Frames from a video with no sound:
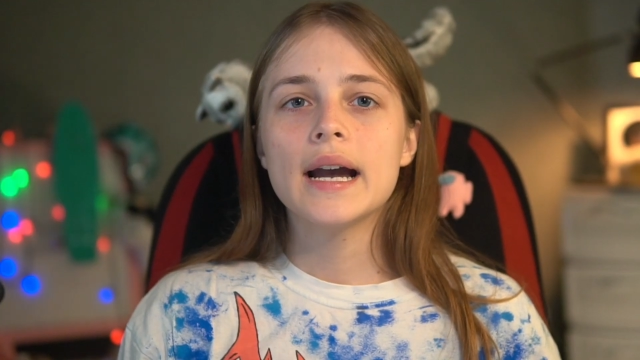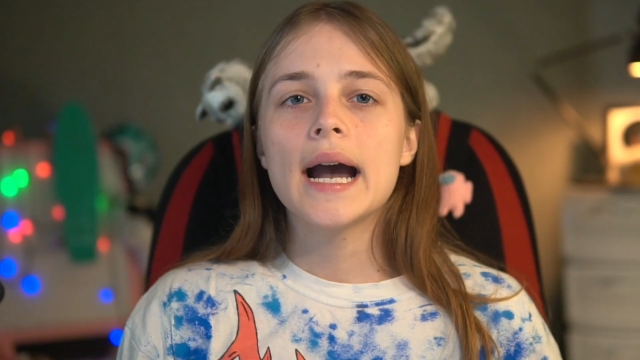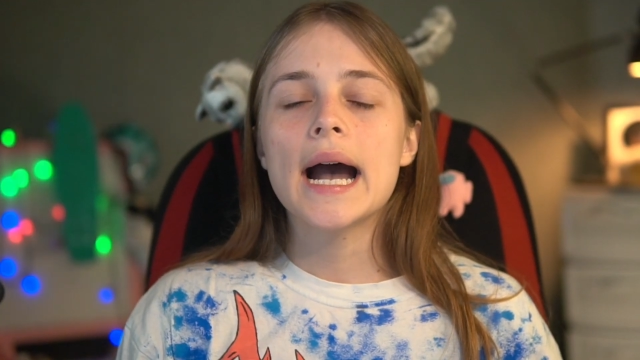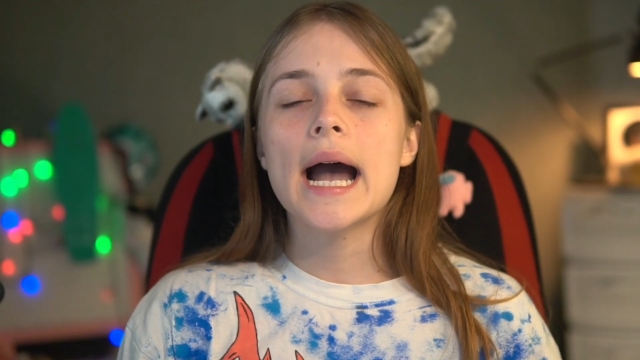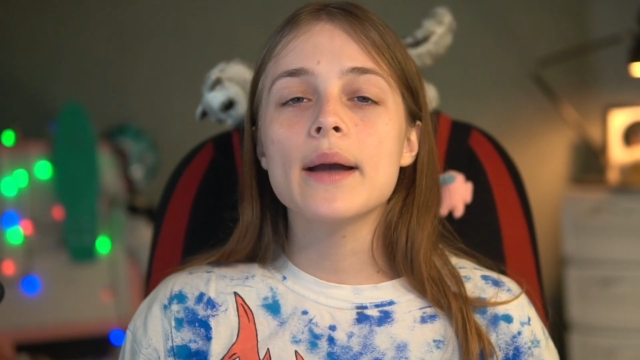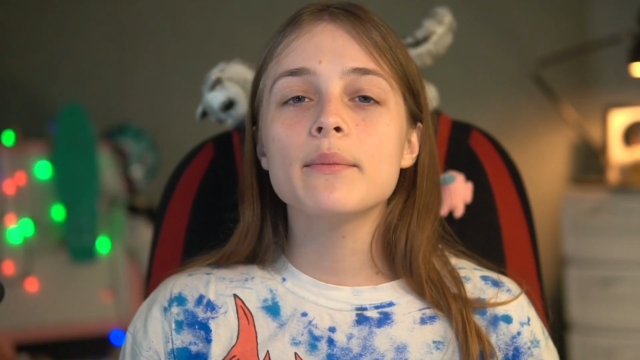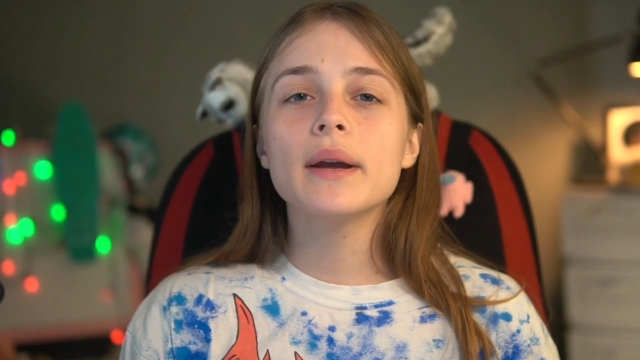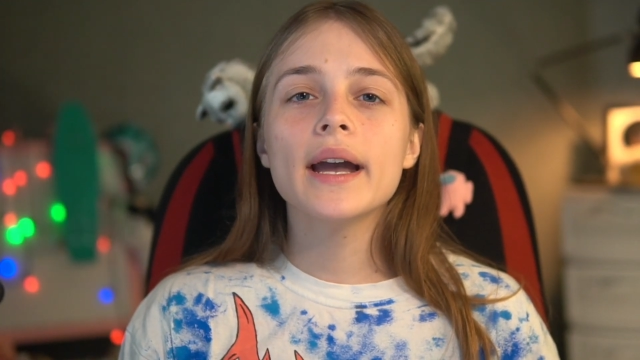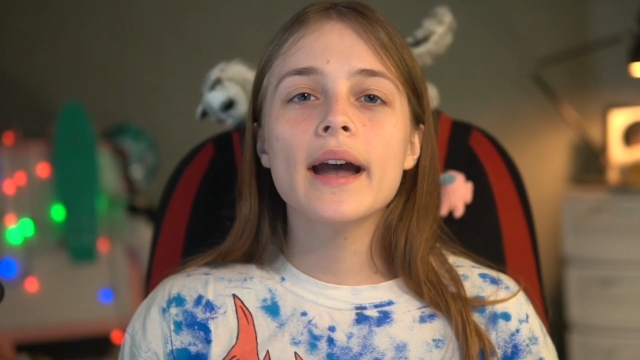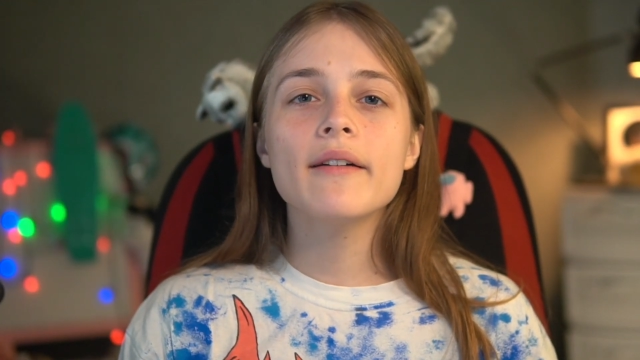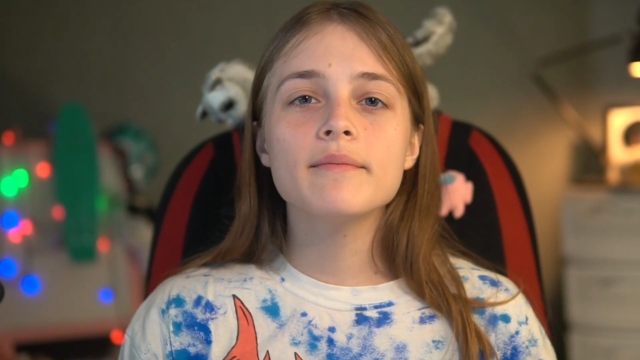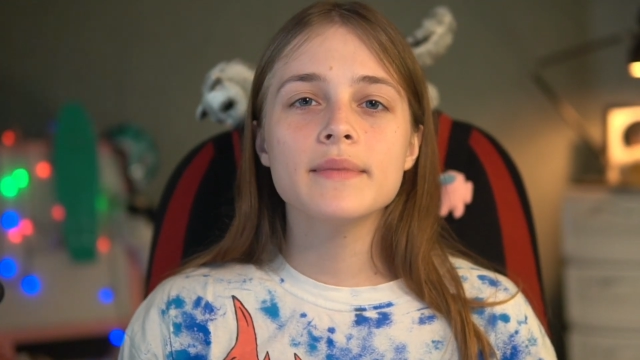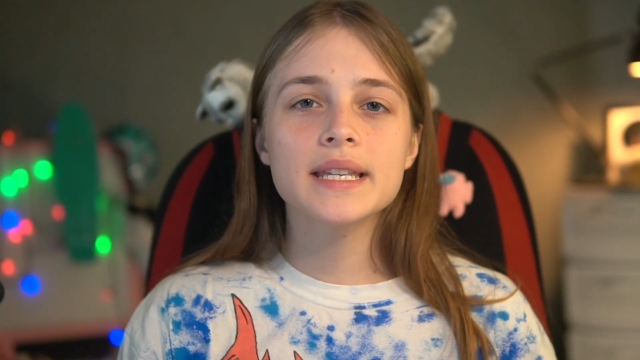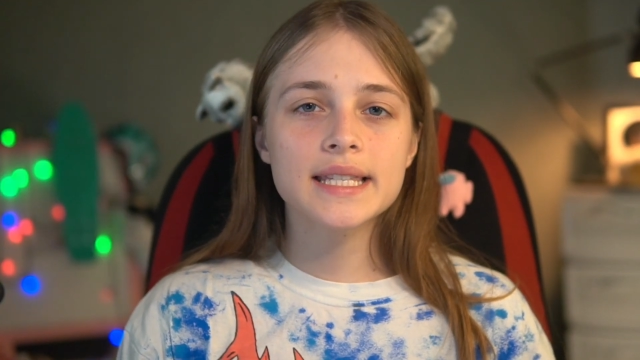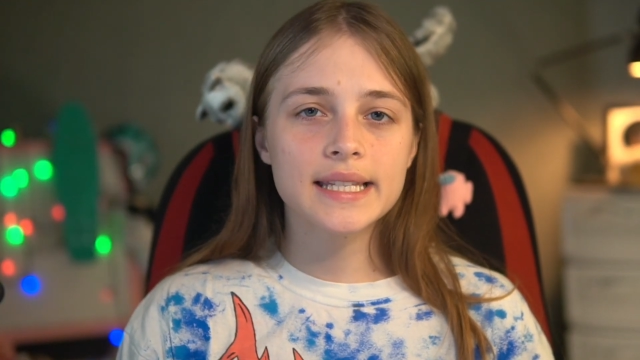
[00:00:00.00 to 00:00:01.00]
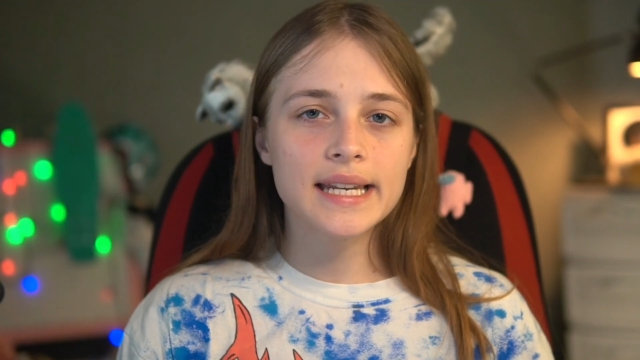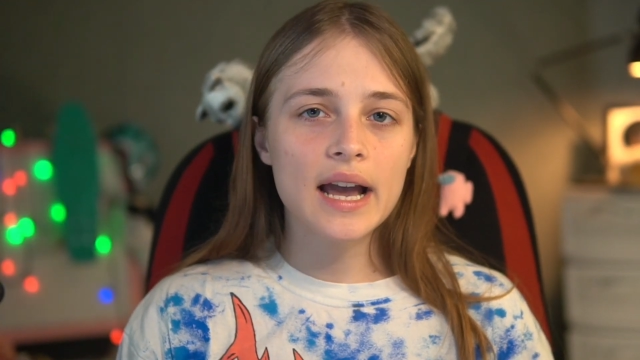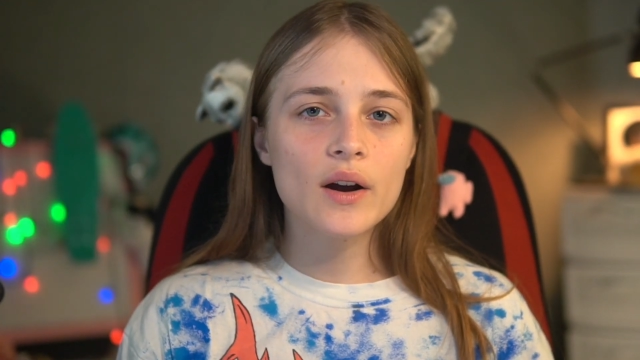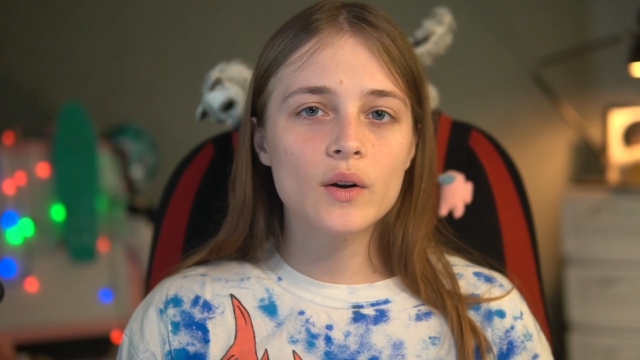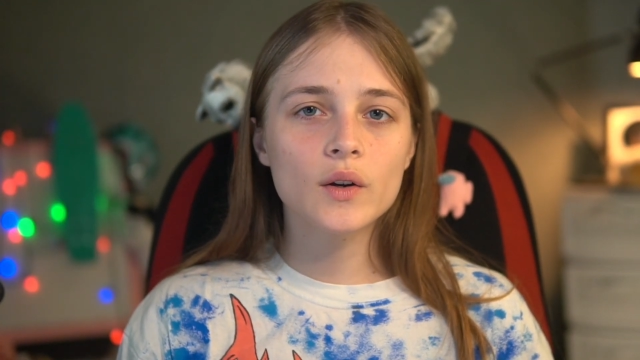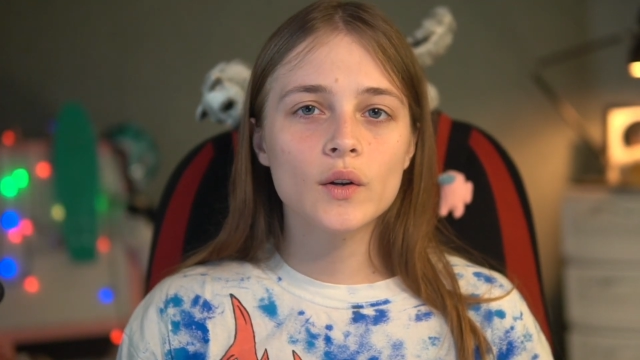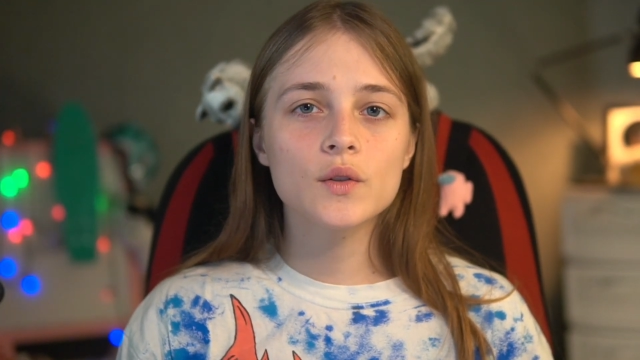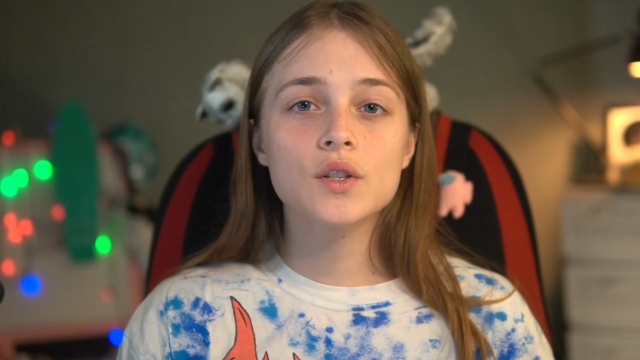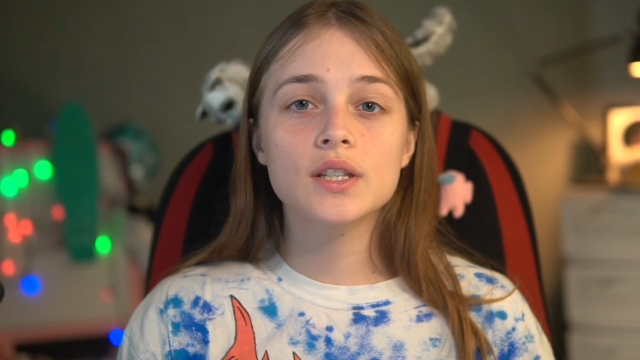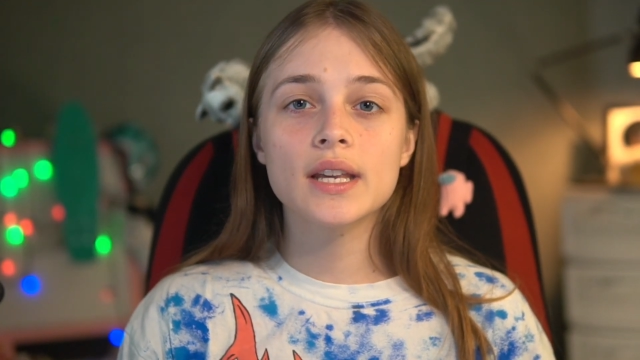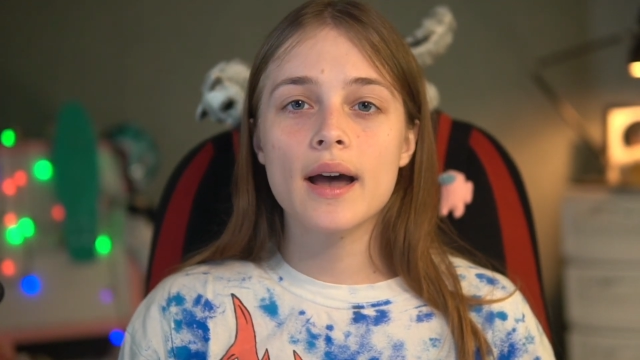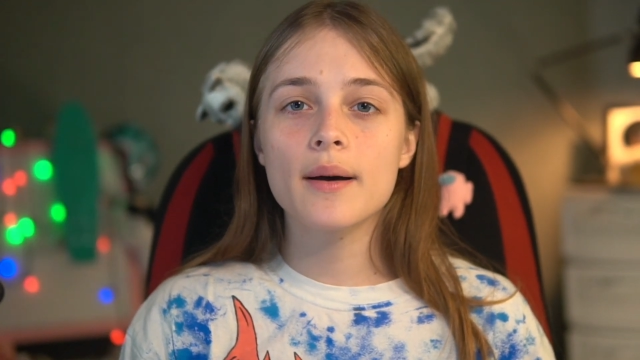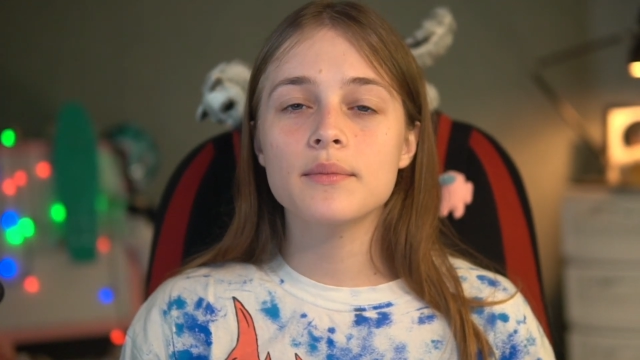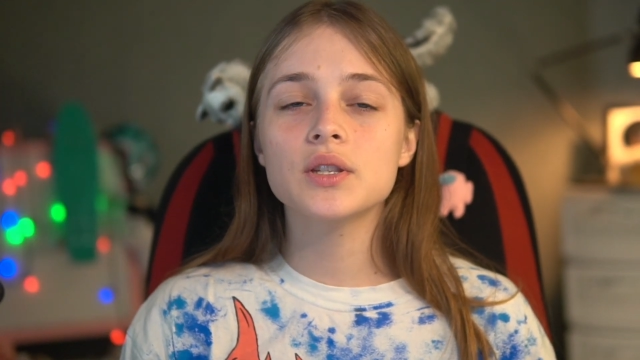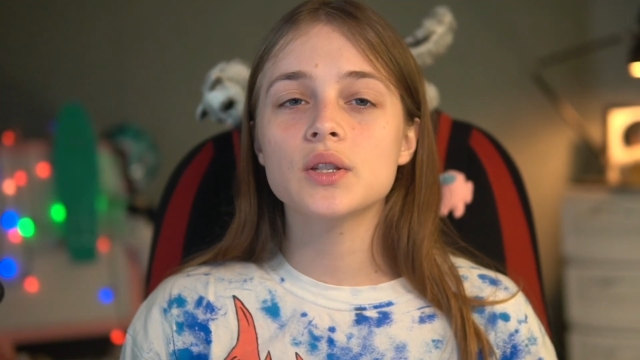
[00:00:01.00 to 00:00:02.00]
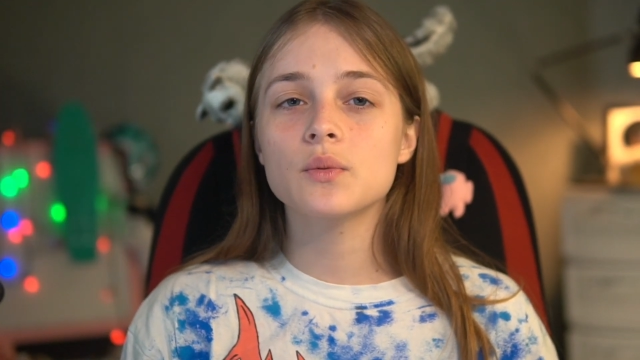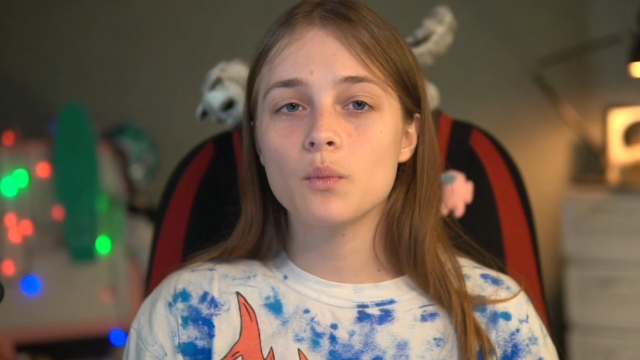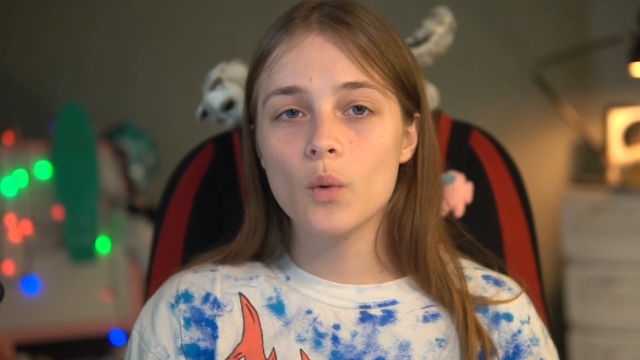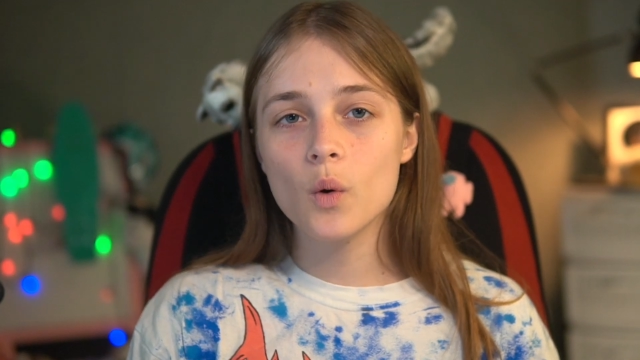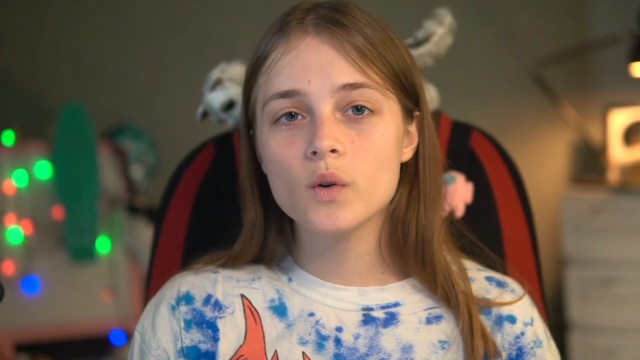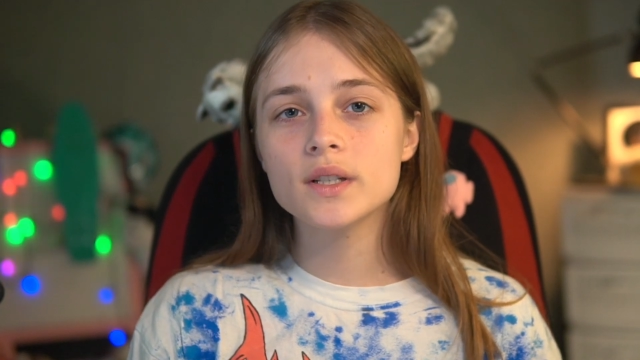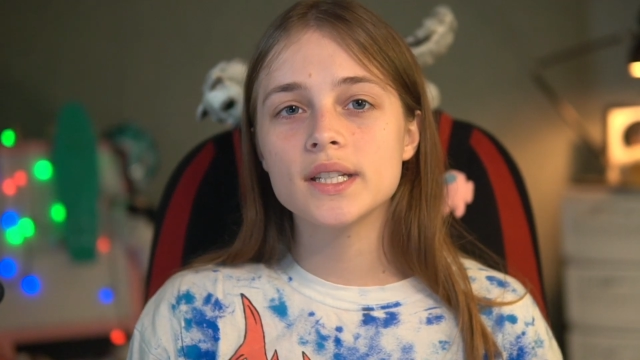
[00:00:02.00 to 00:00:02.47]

I may have missed out on some small